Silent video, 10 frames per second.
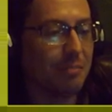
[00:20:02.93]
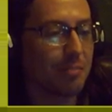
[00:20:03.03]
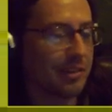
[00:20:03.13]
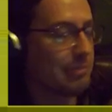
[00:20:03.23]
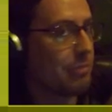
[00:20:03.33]

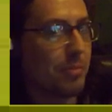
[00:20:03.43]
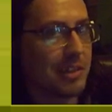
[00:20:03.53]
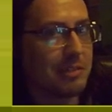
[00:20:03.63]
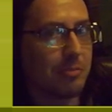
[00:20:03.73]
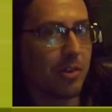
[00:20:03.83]
plus one,
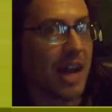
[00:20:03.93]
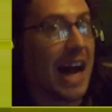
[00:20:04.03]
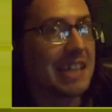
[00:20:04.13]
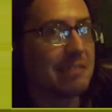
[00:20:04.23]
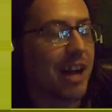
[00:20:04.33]
plus one
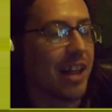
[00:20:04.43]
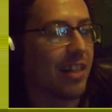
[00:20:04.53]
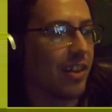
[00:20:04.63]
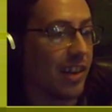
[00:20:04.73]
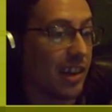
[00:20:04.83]
as well,
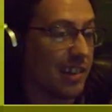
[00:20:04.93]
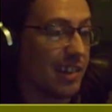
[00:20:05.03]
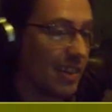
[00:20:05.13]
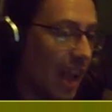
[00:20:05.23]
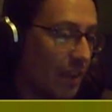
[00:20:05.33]
and
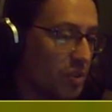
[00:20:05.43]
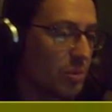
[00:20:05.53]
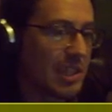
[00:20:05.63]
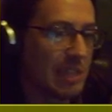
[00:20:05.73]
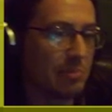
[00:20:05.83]

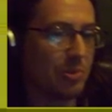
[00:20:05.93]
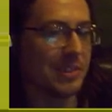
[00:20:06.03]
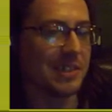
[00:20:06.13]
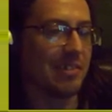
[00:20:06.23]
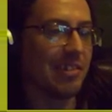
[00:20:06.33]
everyone's Immortal
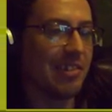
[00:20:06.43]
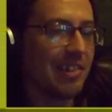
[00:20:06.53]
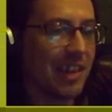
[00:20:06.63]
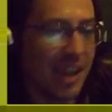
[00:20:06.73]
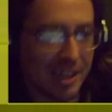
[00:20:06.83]

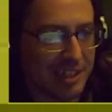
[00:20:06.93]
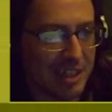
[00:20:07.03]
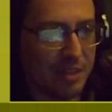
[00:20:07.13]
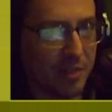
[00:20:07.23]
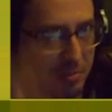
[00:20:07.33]
H
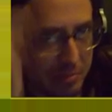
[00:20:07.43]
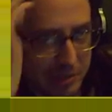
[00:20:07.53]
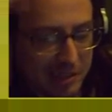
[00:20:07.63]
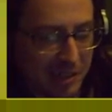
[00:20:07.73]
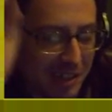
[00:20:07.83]
D
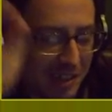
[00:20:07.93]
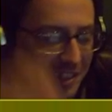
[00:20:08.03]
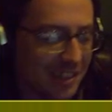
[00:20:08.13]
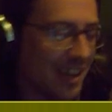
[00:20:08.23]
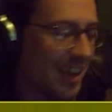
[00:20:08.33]
Films.
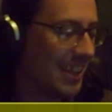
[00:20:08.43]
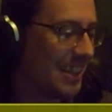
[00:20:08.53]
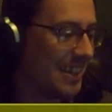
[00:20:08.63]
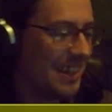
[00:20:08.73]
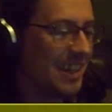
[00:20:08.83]

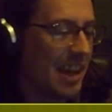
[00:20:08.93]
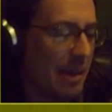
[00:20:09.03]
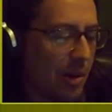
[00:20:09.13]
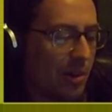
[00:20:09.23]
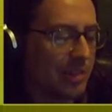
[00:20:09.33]

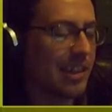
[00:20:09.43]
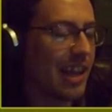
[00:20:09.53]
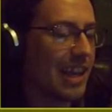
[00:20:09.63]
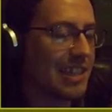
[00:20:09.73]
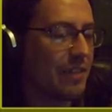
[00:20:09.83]
Immortal
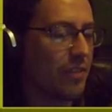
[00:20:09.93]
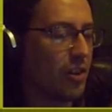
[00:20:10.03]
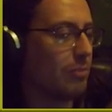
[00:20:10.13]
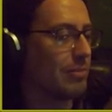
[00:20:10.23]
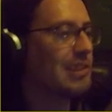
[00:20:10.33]
H D
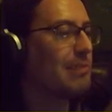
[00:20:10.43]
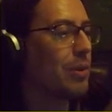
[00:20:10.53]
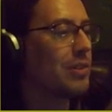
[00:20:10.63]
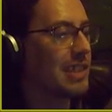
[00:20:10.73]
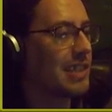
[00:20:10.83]
Films,
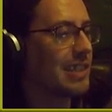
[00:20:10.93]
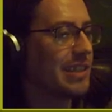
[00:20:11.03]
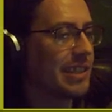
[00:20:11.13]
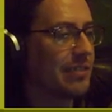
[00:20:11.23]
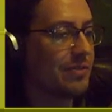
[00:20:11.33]

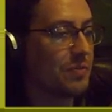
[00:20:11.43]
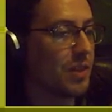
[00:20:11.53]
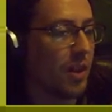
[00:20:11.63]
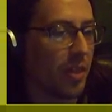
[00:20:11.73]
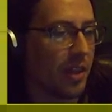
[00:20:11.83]
sponsors of
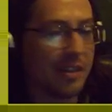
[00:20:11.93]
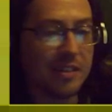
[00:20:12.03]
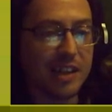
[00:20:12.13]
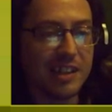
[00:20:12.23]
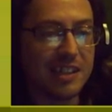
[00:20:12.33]
nothing.
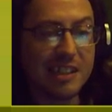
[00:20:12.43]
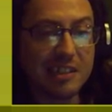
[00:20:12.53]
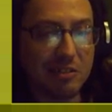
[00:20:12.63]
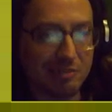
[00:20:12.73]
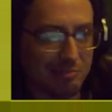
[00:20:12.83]
They, he does
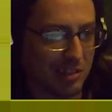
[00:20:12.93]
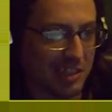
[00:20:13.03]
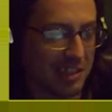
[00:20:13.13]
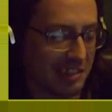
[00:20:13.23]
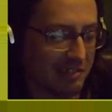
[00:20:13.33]
not
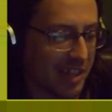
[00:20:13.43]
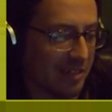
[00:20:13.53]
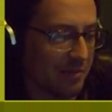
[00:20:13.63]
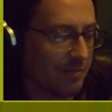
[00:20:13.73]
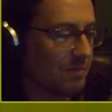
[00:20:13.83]
sponsor this
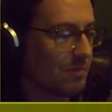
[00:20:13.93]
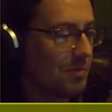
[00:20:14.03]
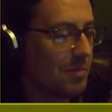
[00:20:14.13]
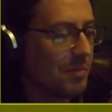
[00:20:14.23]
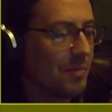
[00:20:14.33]
video.
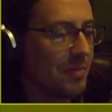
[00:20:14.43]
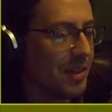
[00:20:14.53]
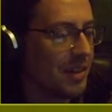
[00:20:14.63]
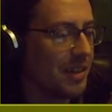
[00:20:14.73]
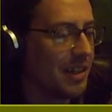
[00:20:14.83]

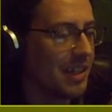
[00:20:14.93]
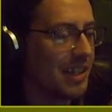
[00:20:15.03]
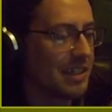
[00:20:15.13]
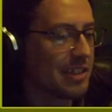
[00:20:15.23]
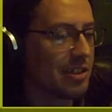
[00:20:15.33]
He
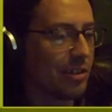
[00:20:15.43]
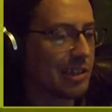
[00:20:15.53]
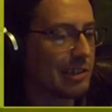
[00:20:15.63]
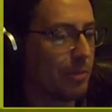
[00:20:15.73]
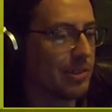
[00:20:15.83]
is not
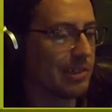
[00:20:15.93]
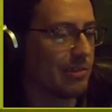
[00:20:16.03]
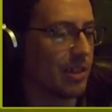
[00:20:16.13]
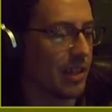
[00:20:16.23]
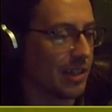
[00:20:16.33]

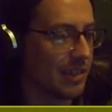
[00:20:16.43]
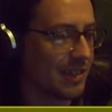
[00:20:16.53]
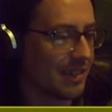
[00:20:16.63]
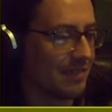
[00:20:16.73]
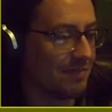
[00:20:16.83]
sponsoring
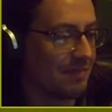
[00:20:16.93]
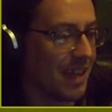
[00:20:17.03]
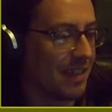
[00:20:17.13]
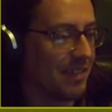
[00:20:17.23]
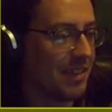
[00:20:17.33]
it.
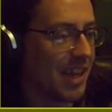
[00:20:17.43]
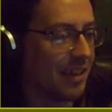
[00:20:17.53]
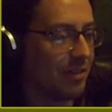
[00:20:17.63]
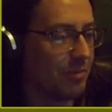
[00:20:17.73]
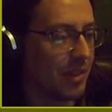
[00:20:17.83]
Yeah, you
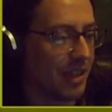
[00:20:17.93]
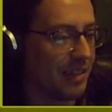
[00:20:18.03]
cannot win.